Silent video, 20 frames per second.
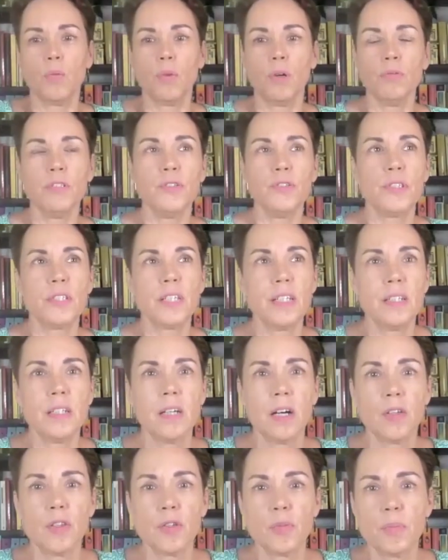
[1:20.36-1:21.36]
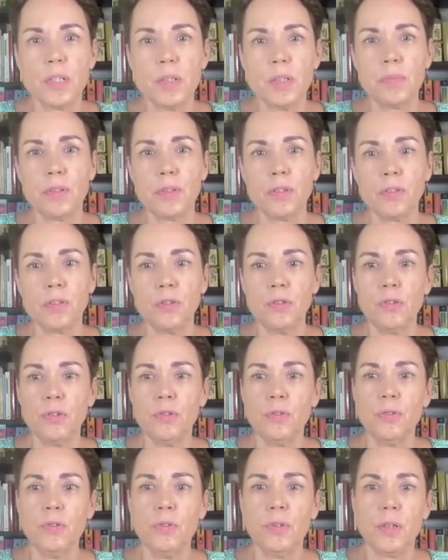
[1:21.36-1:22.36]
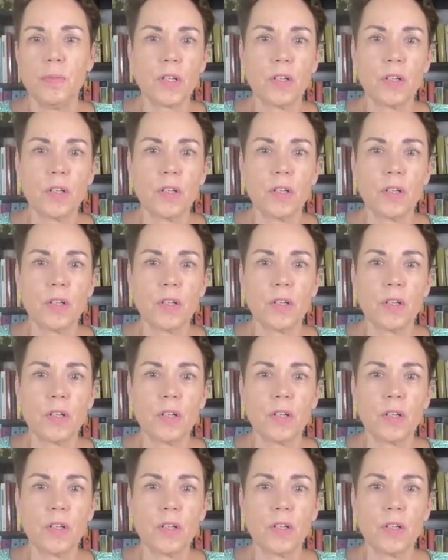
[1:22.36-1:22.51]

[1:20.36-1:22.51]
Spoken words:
What would you say to other people who